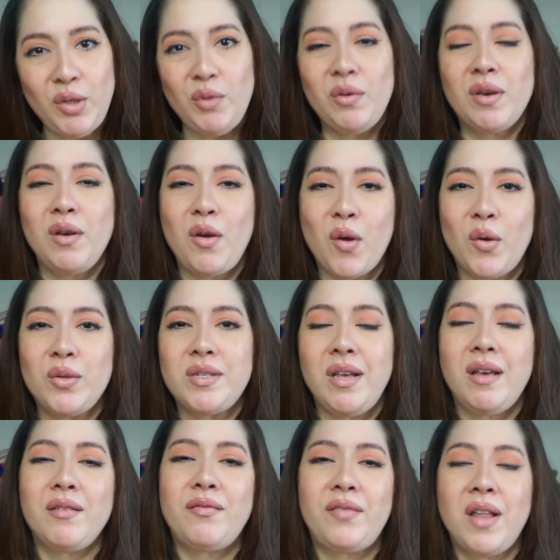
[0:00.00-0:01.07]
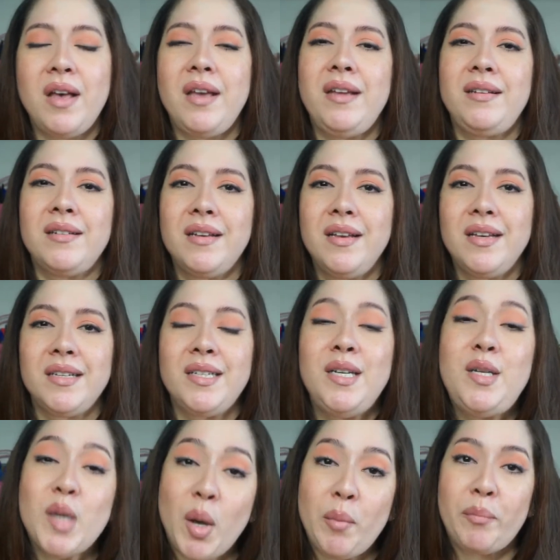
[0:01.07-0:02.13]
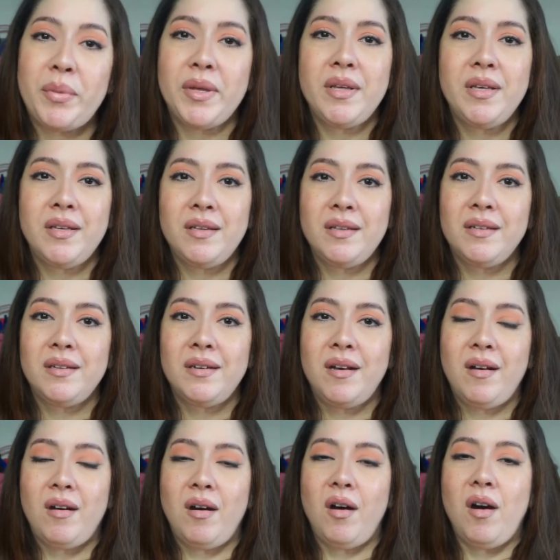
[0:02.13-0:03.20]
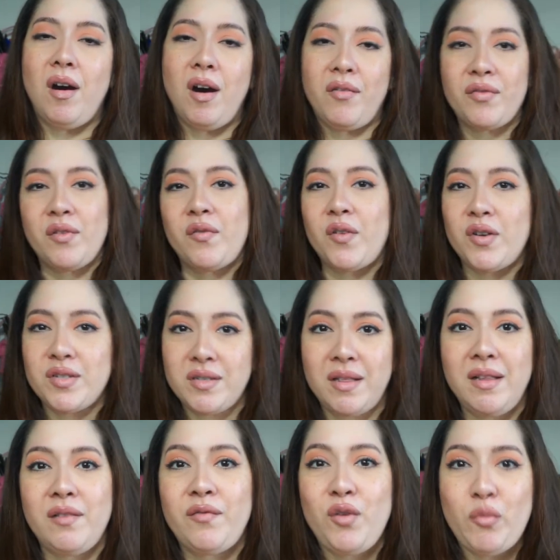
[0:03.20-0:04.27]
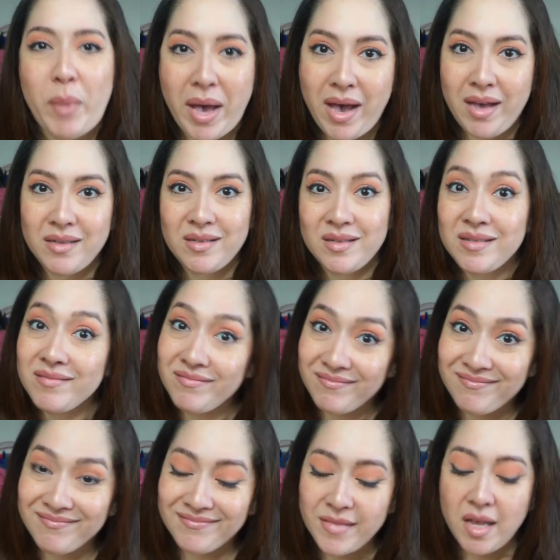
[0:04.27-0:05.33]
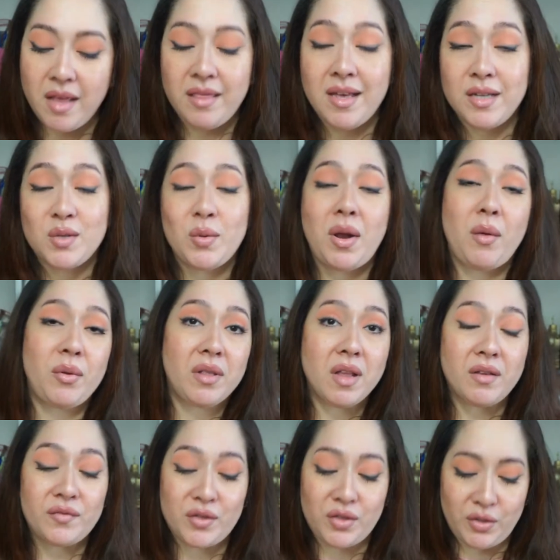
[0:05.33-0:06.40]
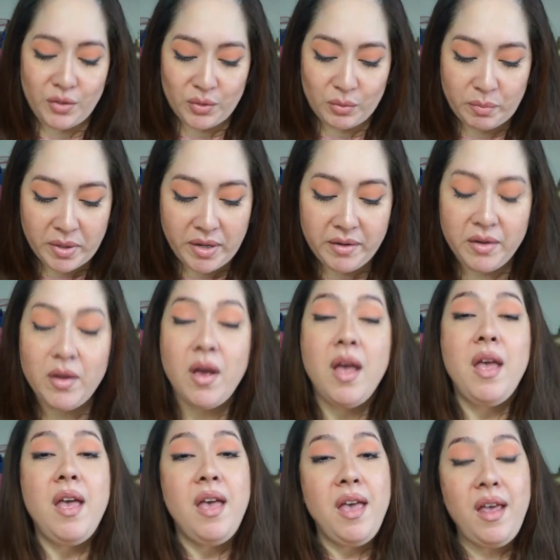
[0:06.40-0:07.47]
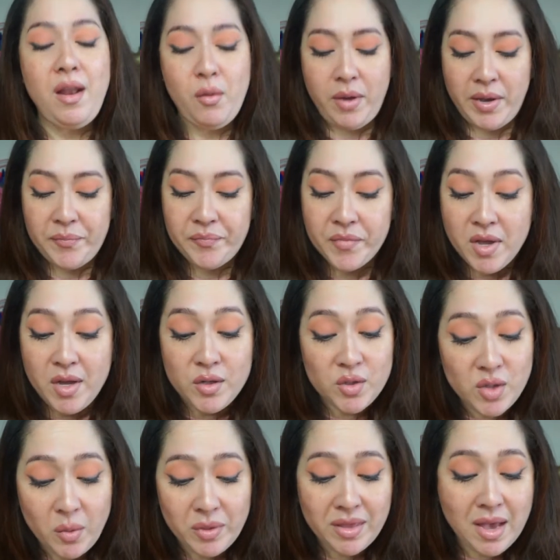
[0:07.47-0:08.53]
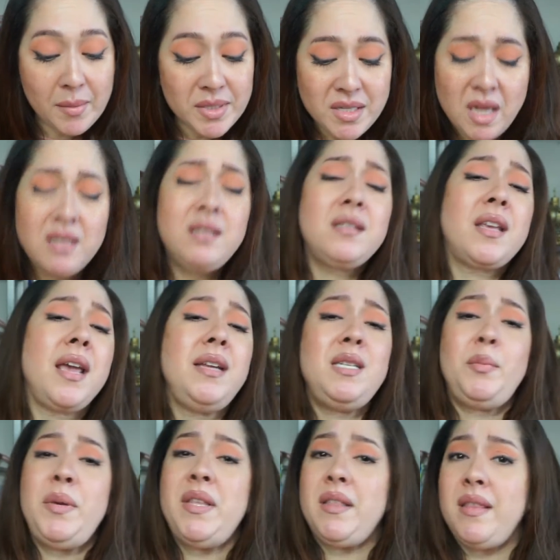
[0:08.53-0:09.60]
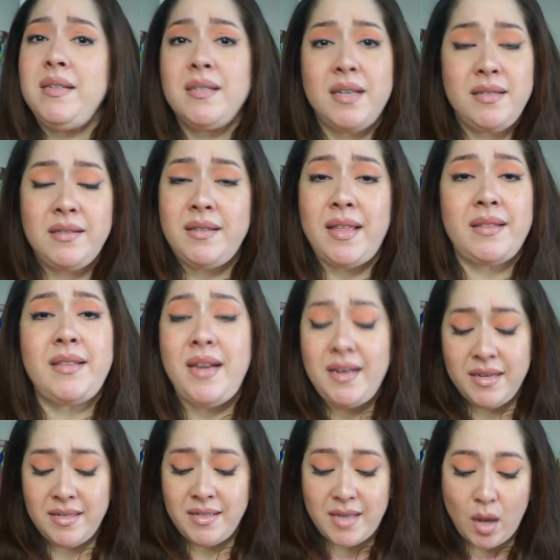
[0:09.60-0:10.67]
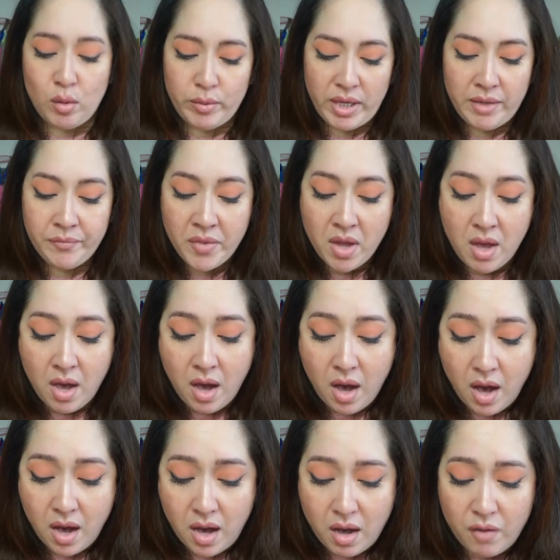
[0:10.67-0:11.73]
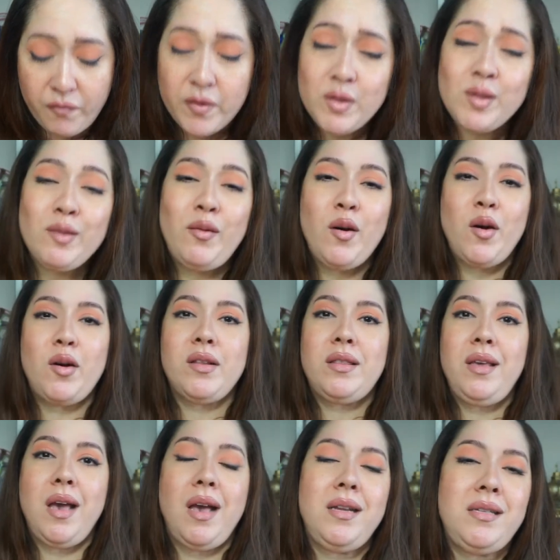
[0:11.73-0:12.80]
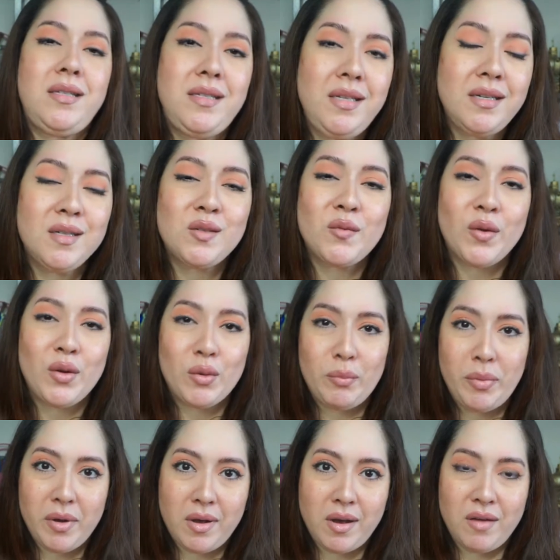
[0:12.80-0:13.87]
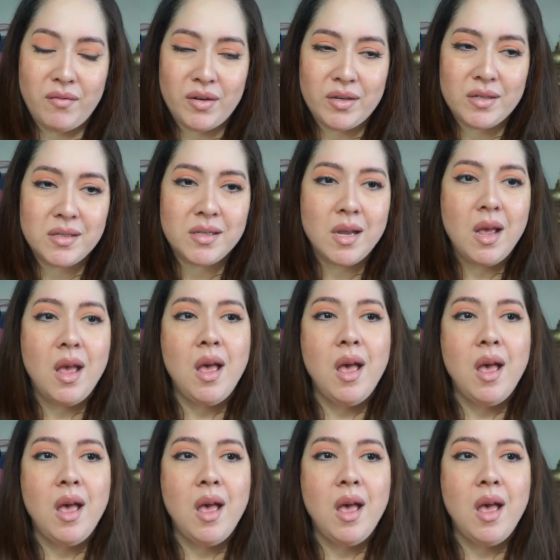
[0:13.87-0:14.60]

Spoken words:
you can go take a flying dump off the first cliff you pass. That's what I would love to do, but Anyway, so with Amazon KDP, the things that they didn't tell me. First of all, the ideas for your book covers.